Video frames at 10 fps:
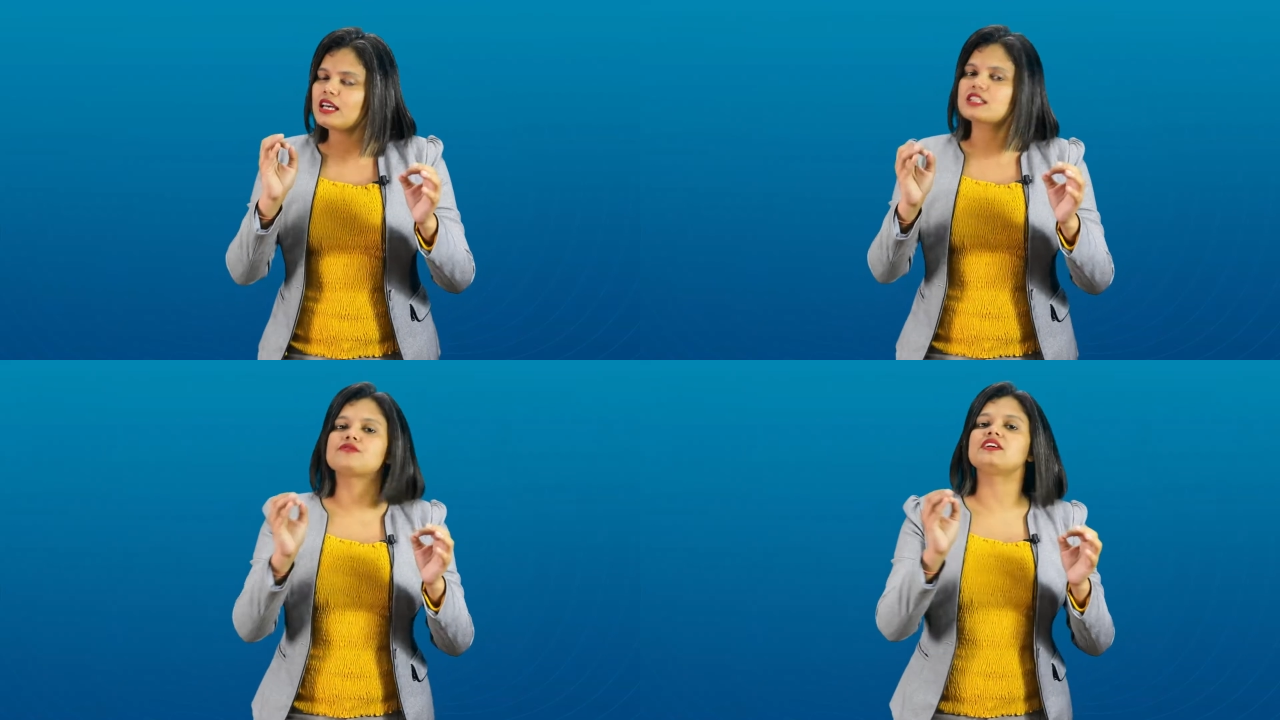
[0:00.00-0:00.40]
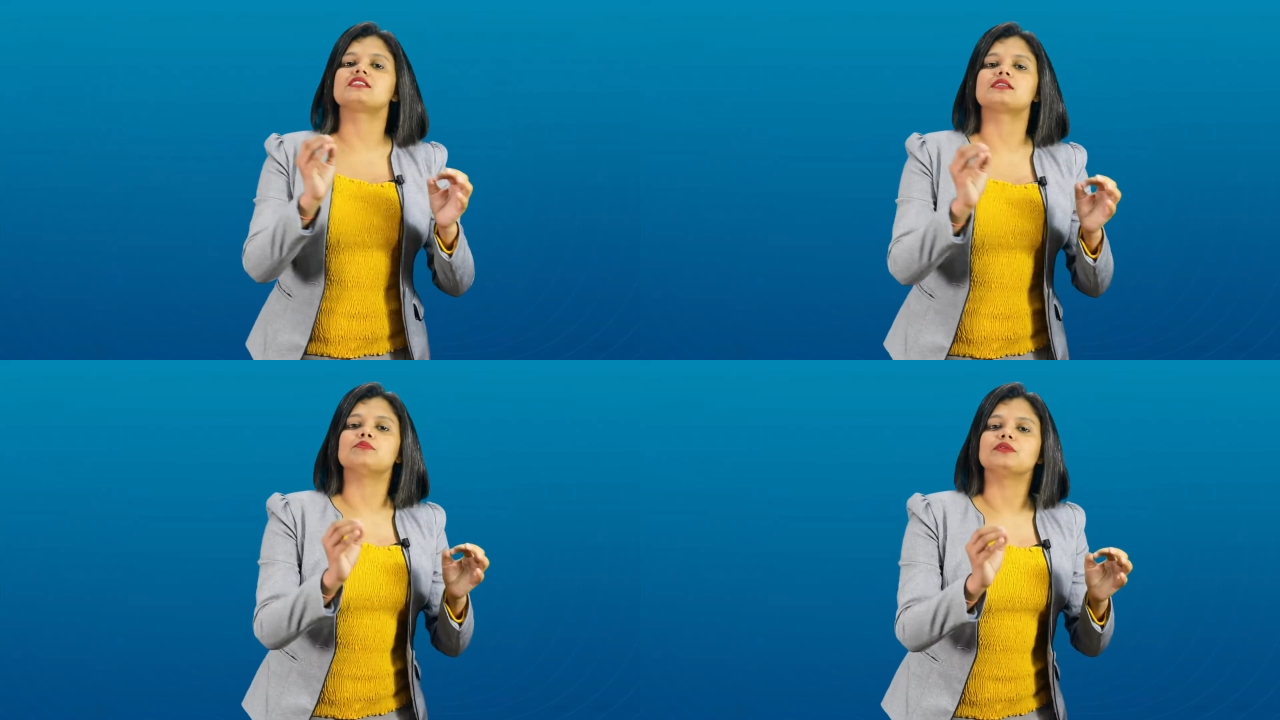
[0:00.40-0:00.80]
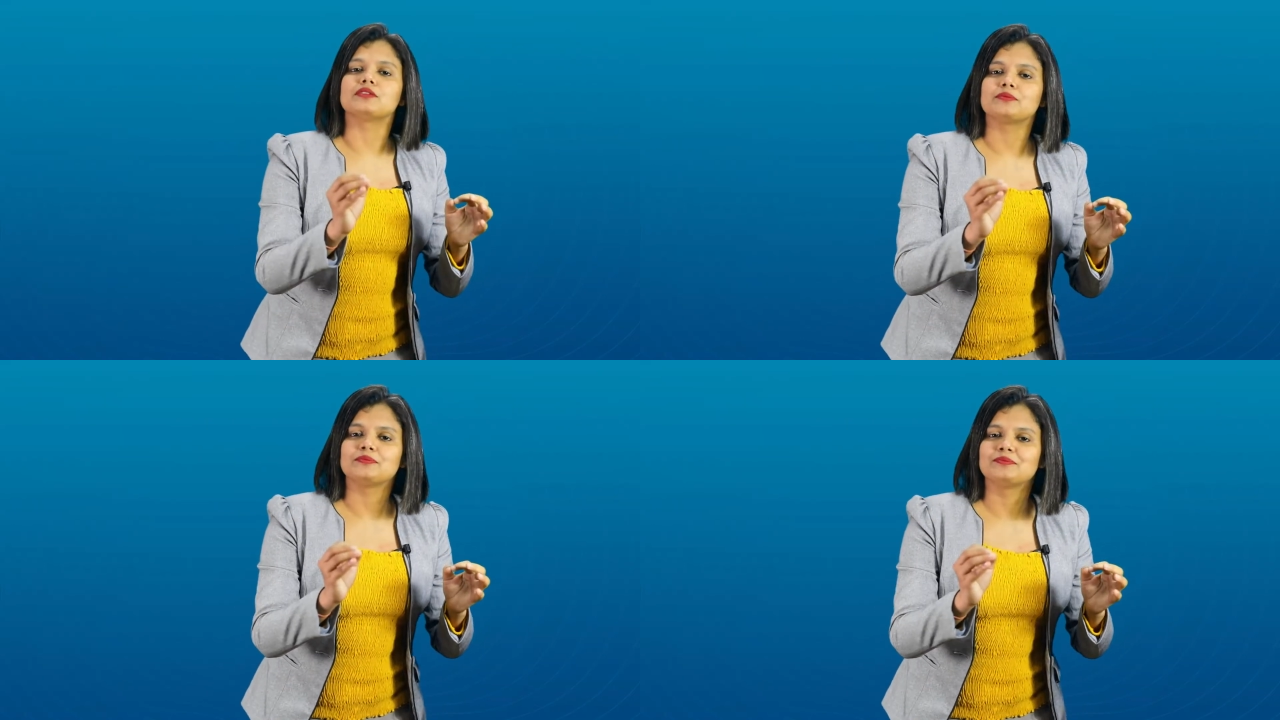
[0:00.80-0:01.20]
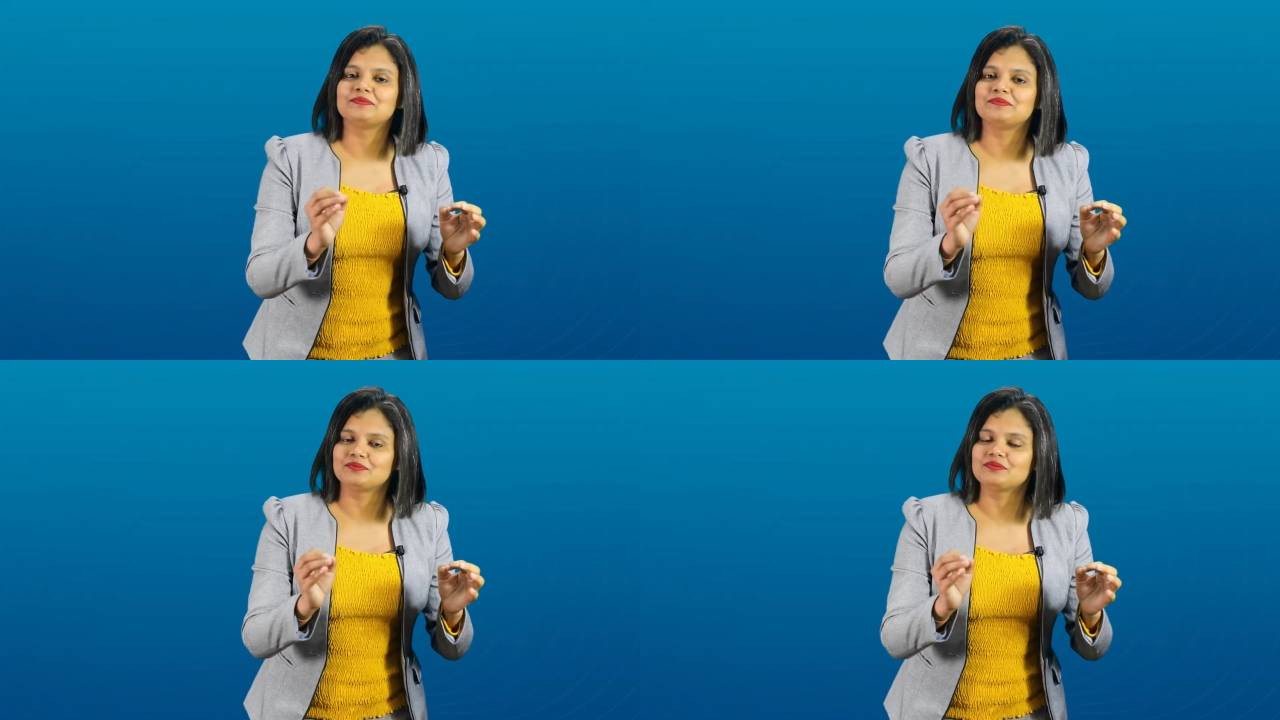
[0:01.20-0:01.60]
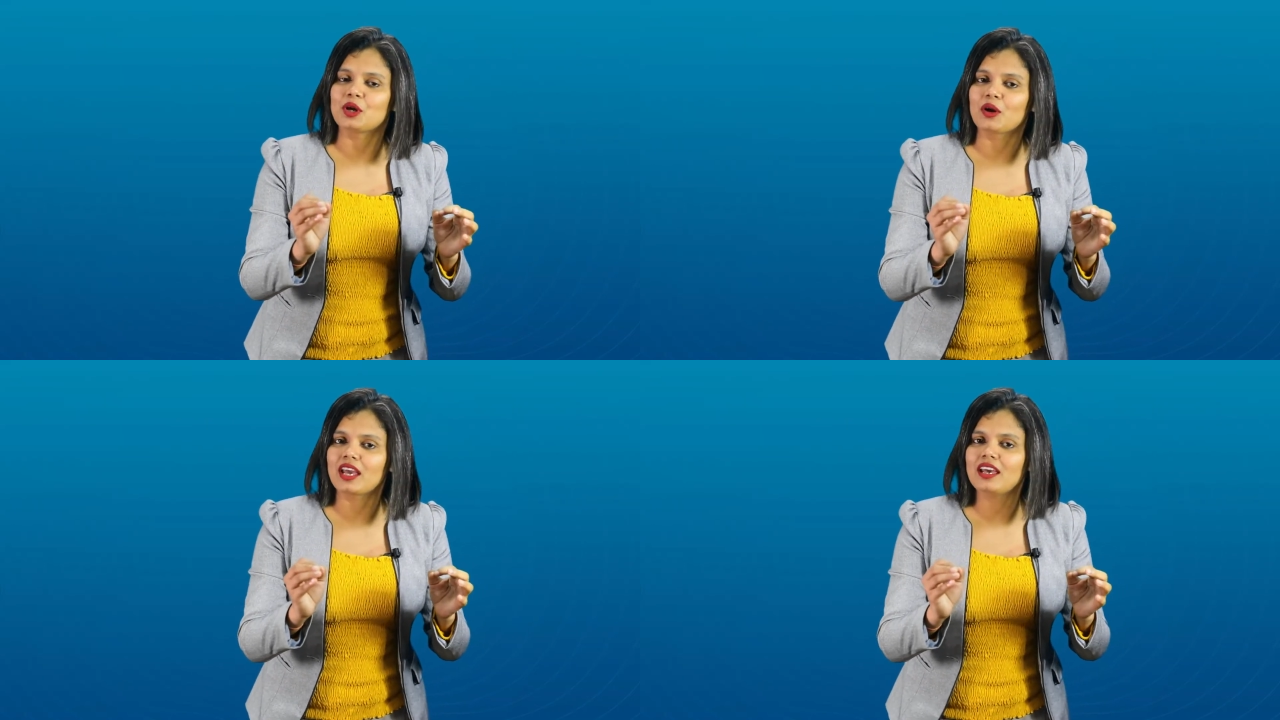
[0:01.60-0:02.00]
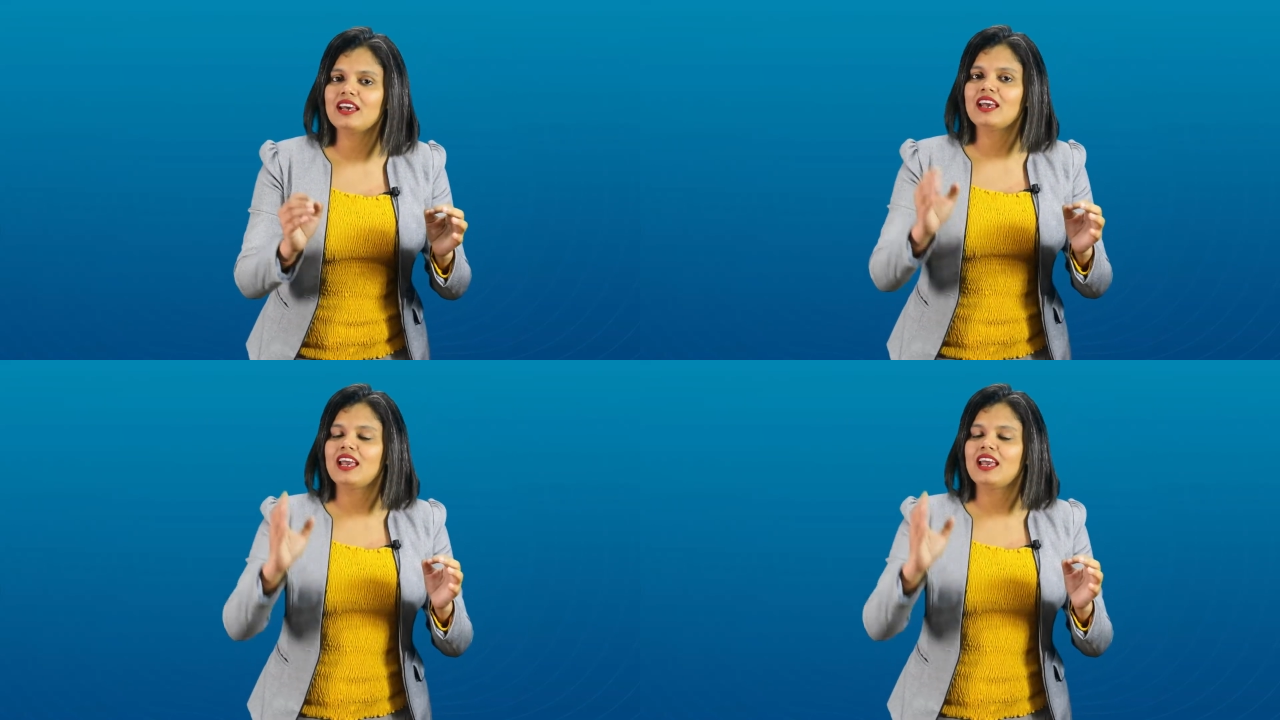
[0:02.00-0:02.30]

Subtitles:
It's very simple. Okay?